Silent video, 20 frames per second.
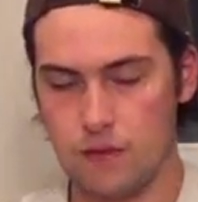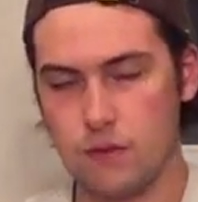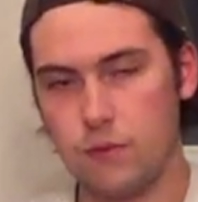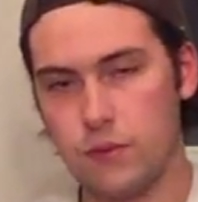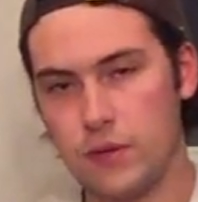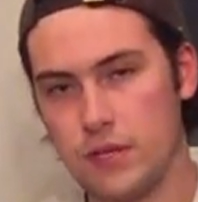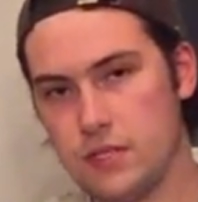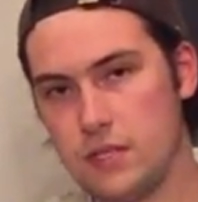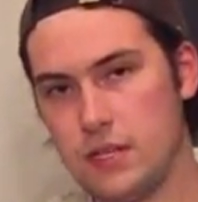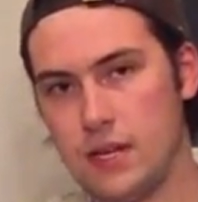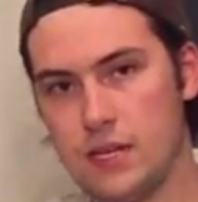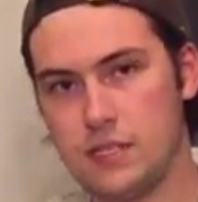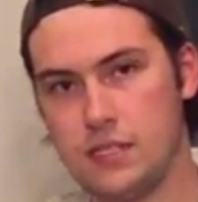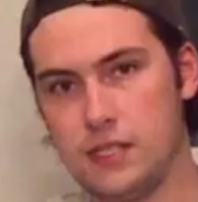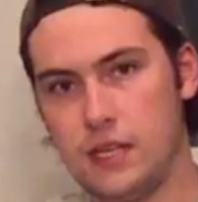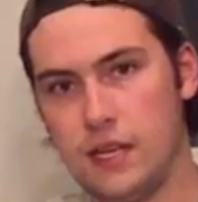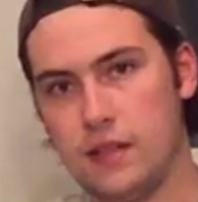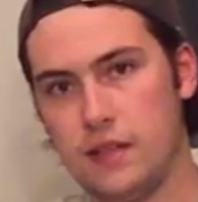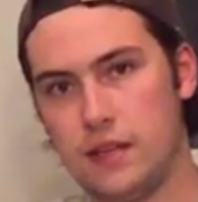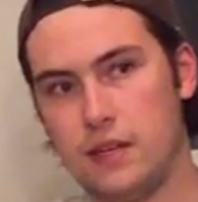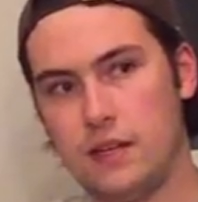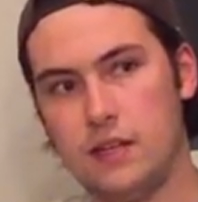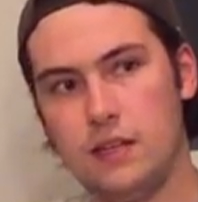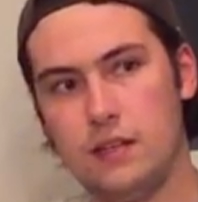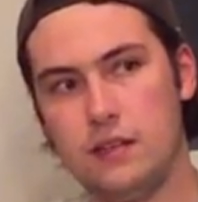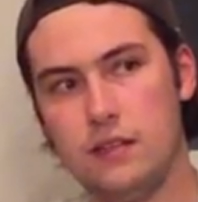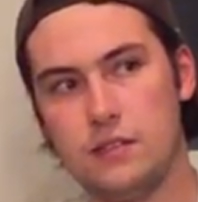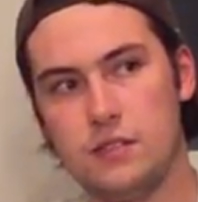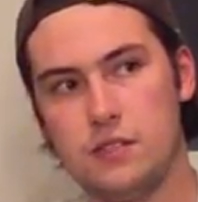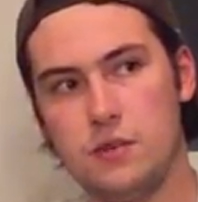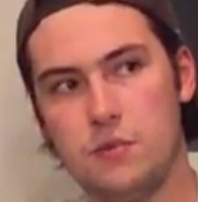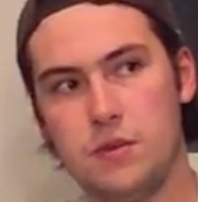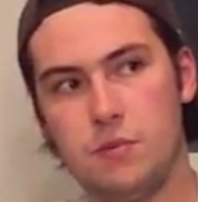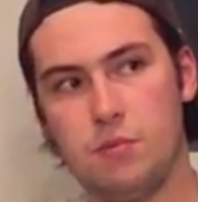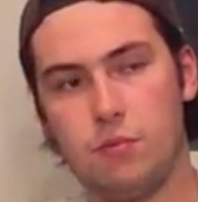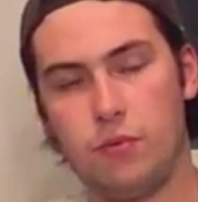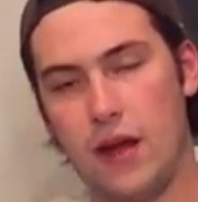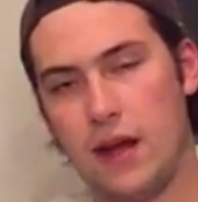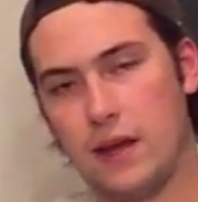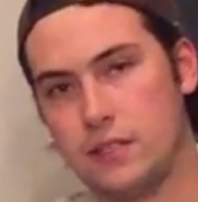The reason I say that it needs to be
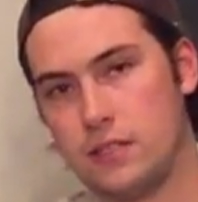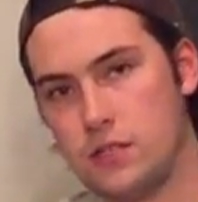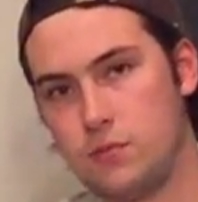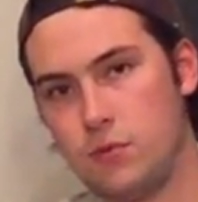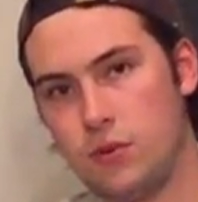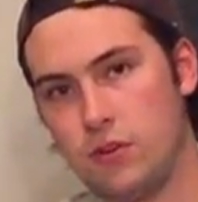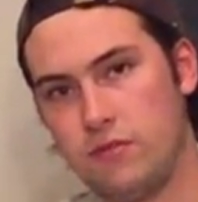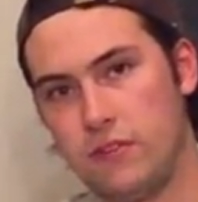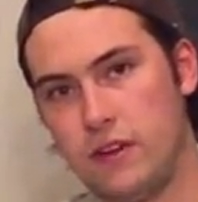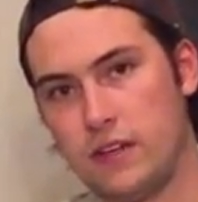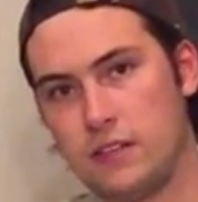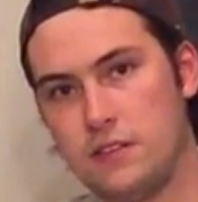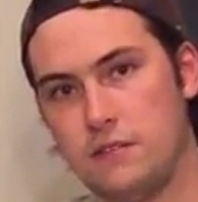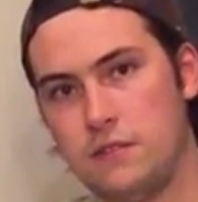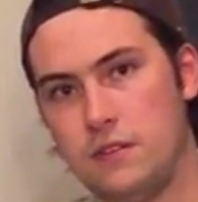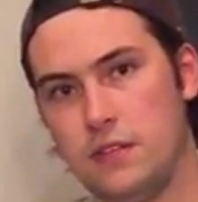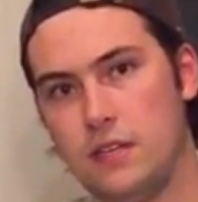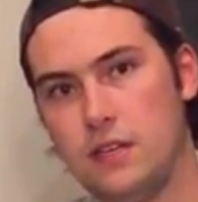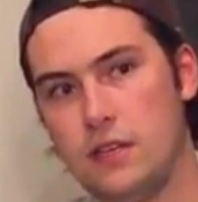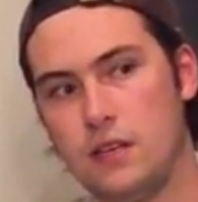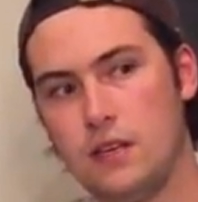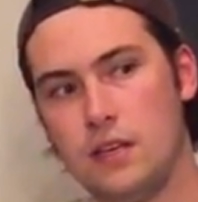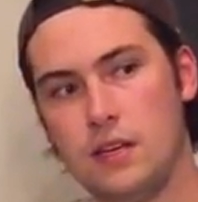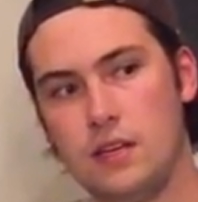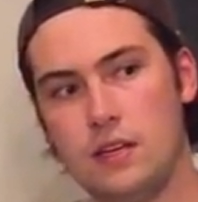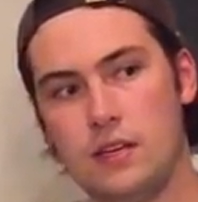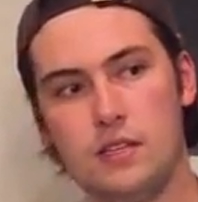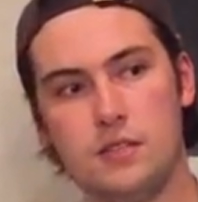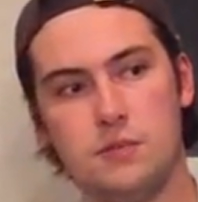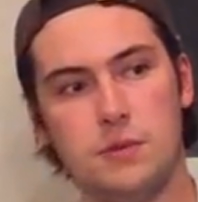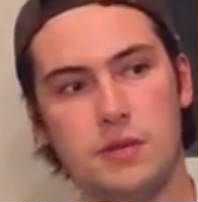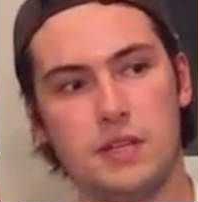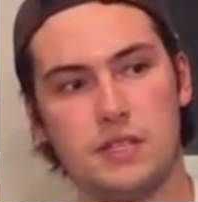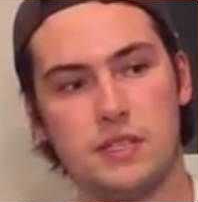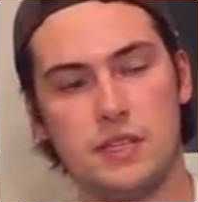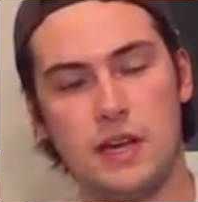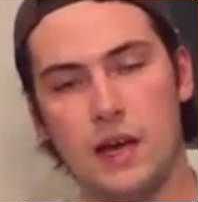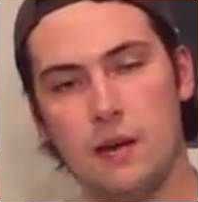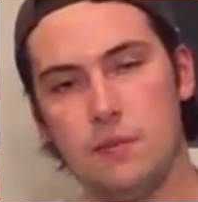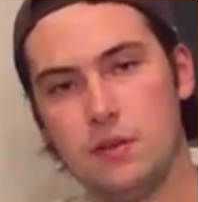practiced more effectively is
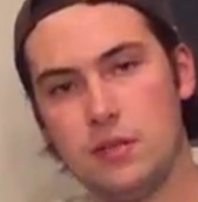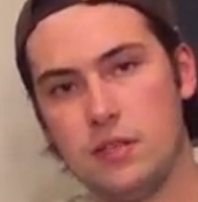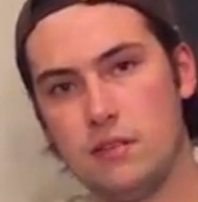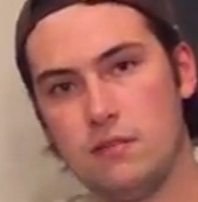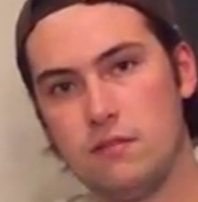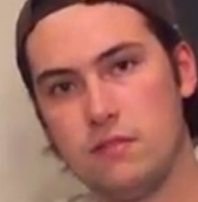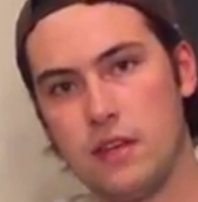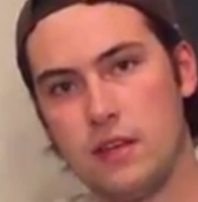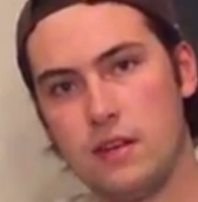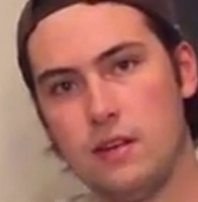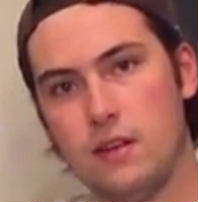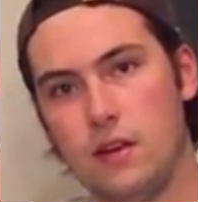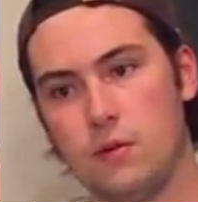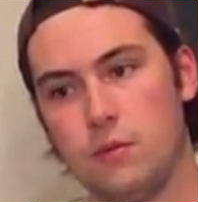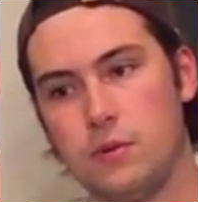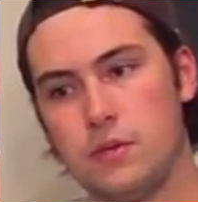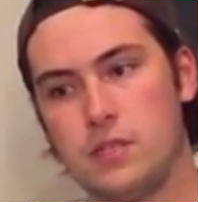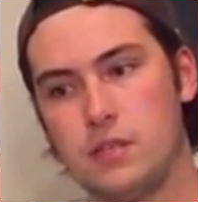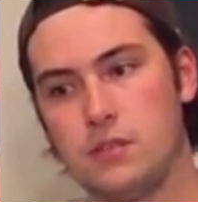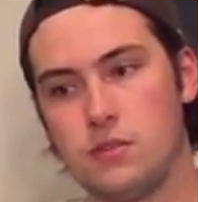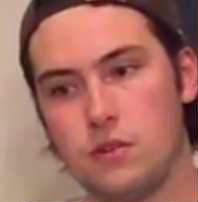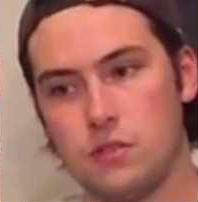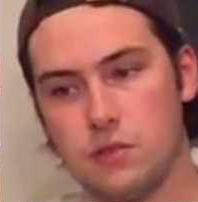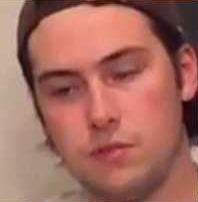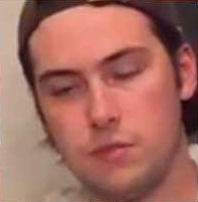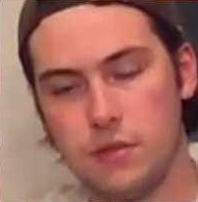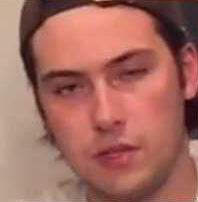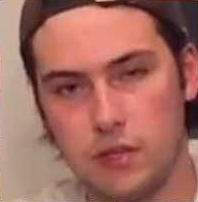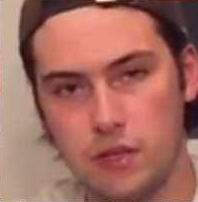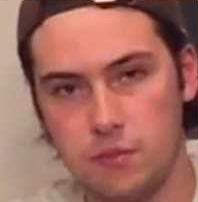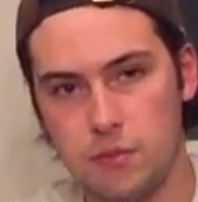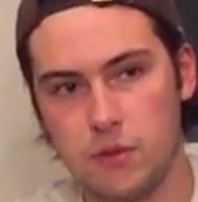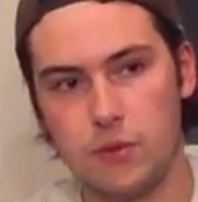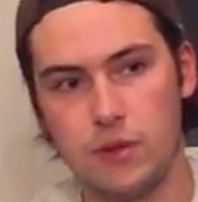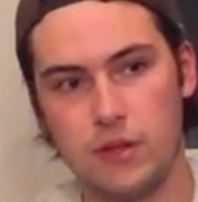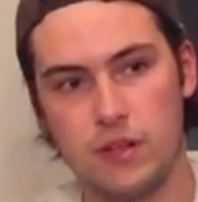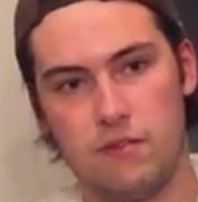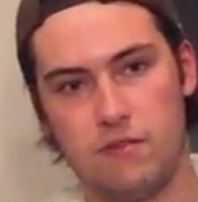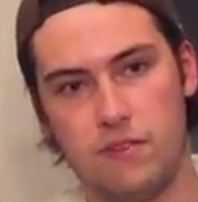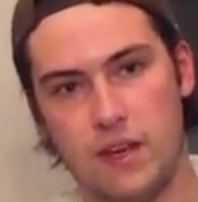because I believe that Winston's ultimate could be
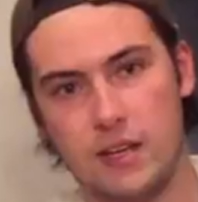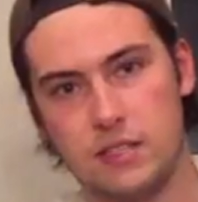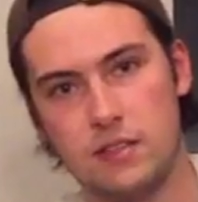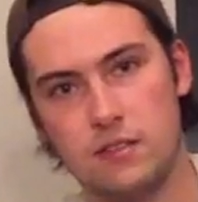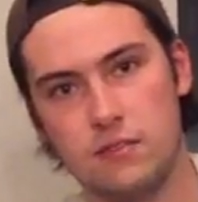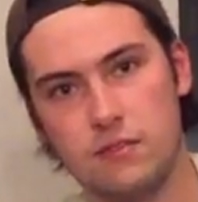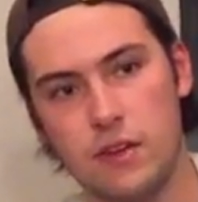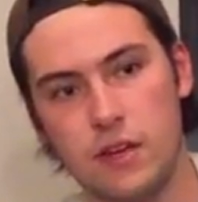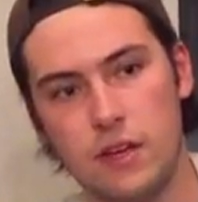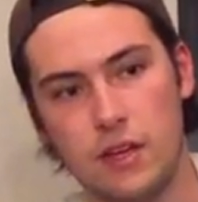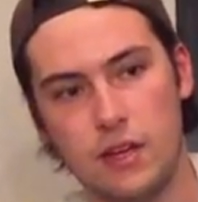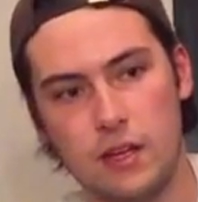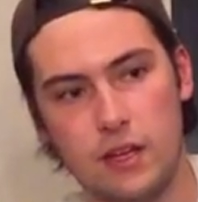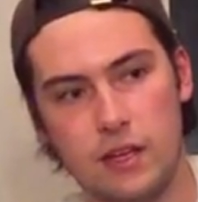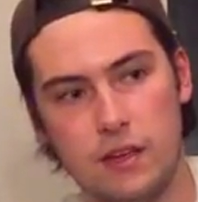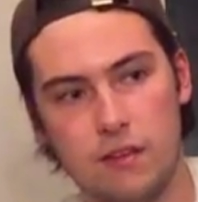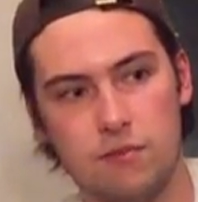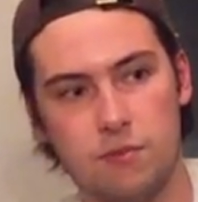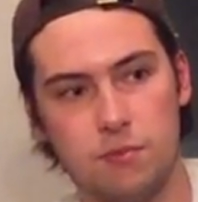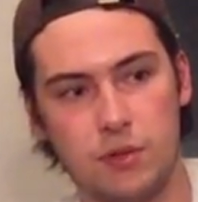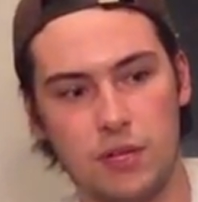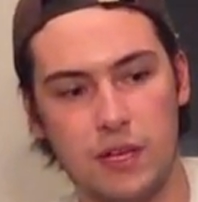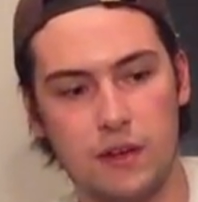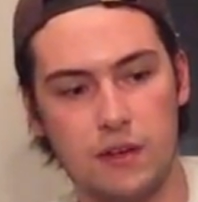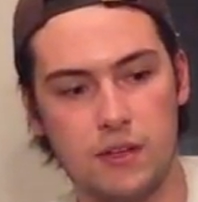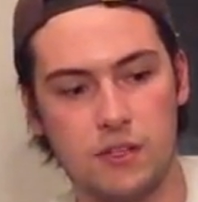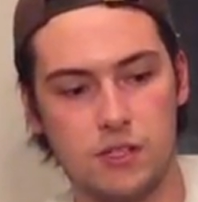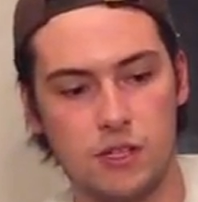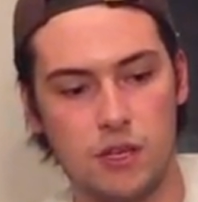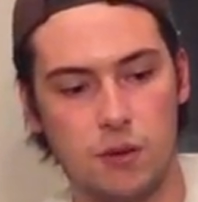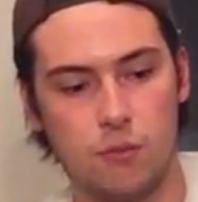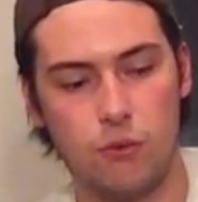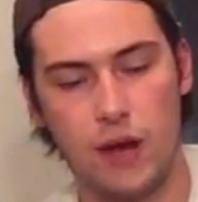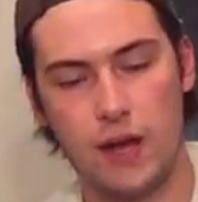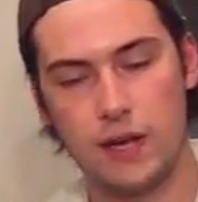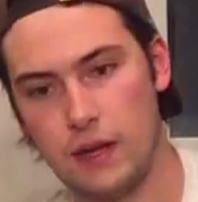really effective if players,